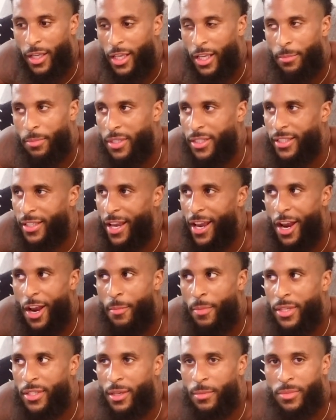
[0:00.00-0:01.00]
it be
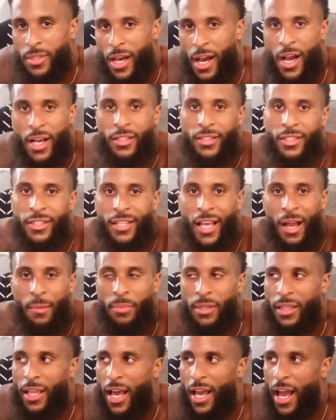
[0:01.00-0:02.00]
scaring me sometimes because I'd
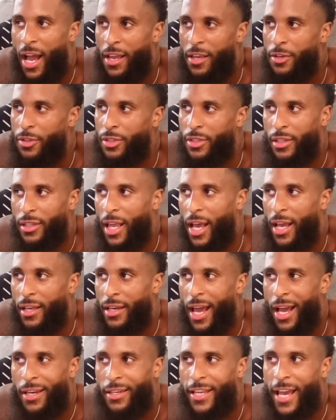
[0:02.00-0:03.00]
be like, I used to like
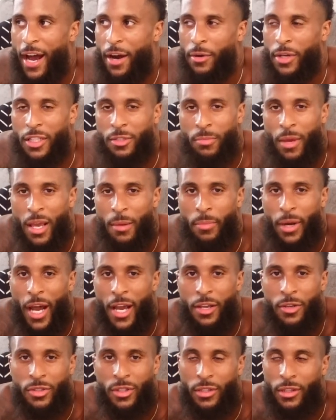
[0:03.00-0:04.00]
not doubt this man, but I
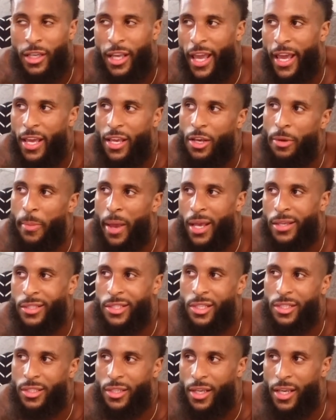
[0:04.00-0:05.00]
used to look at him as
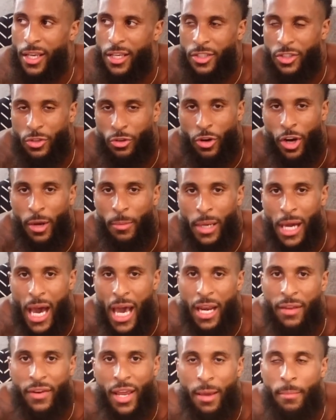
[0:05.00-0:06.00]
just an Instagram
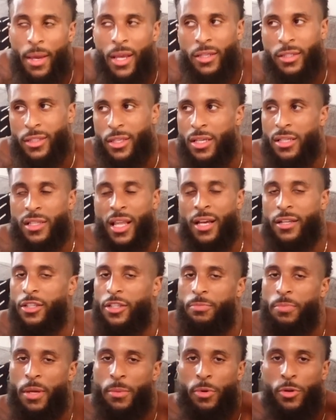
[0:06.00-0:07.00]
guy, if that makes sense. Like
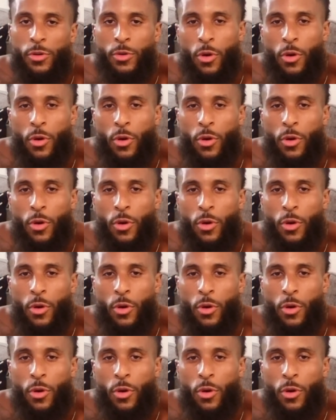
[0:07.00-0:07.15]
just people who